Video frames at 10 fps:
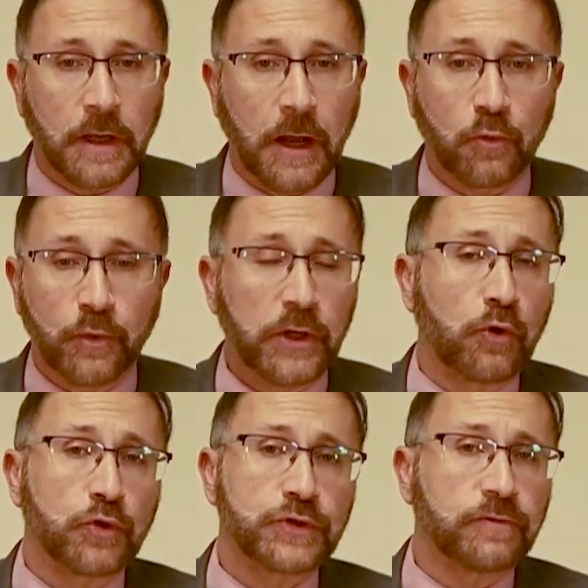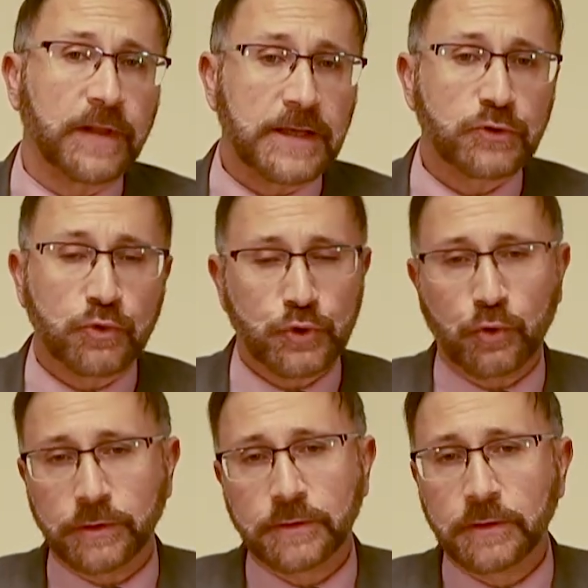our recourse of last
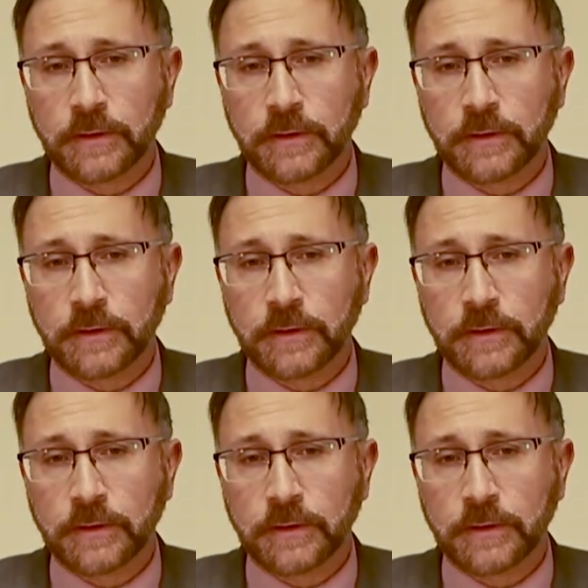resort.